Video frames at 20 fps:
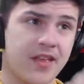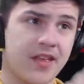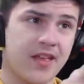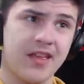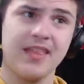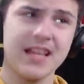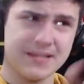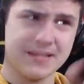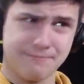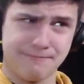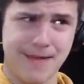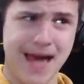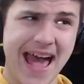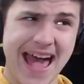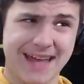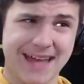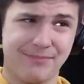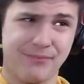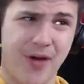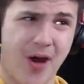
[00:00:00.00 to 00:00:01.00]
That's
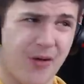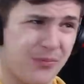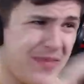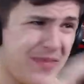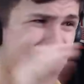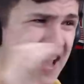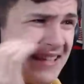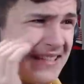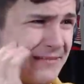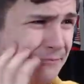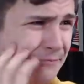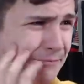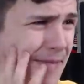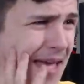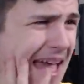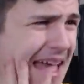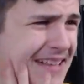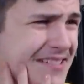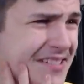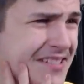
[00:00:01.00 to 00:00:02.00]
mad, bro. That's
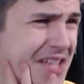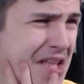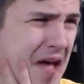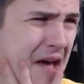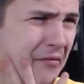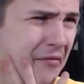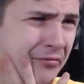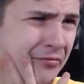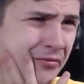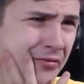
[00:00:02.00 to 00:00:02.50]
mad stuff.